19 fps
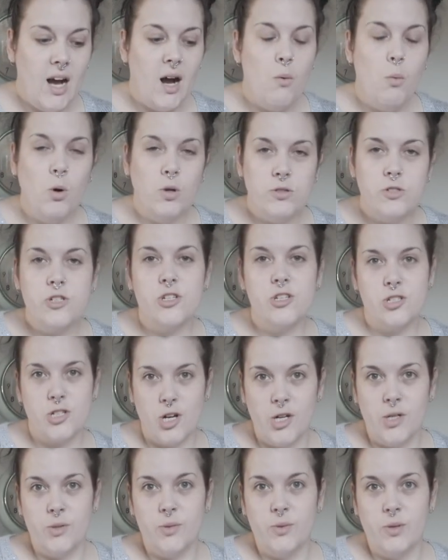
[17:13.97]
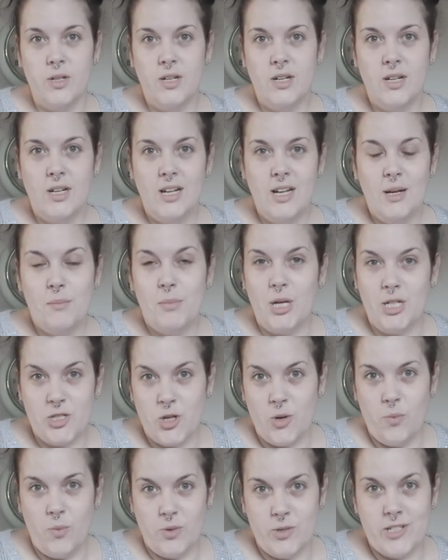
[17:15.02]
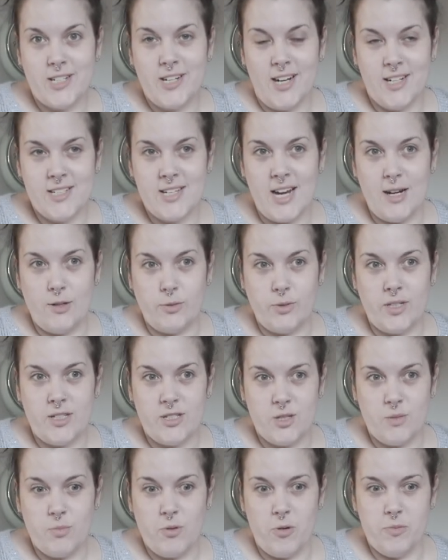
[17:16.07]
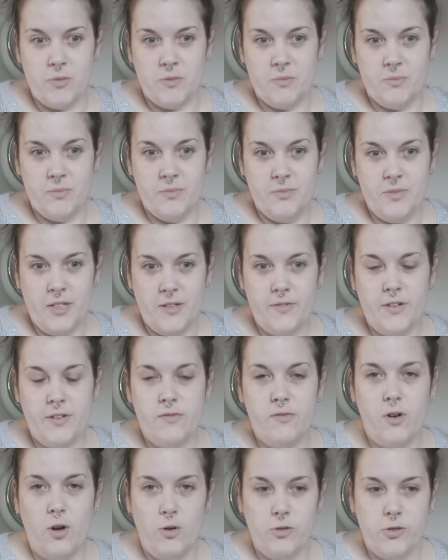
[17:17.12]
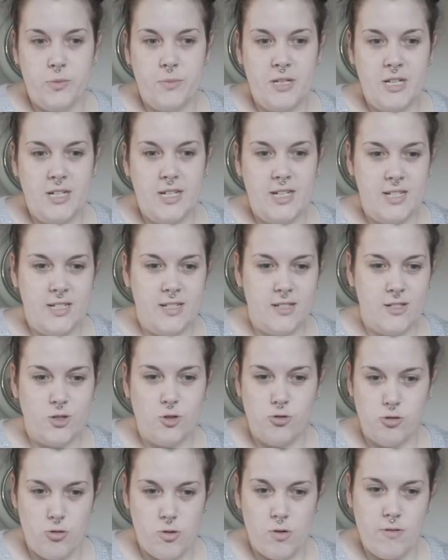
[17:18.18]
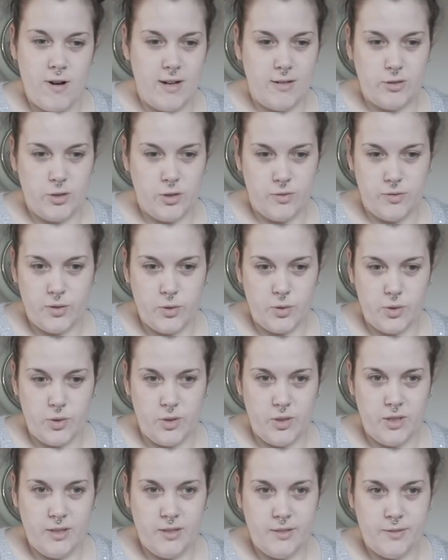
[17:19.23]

I want to sew, but I don't want to cut out, that's the problem. If it involves me needing to crawl around on the floor.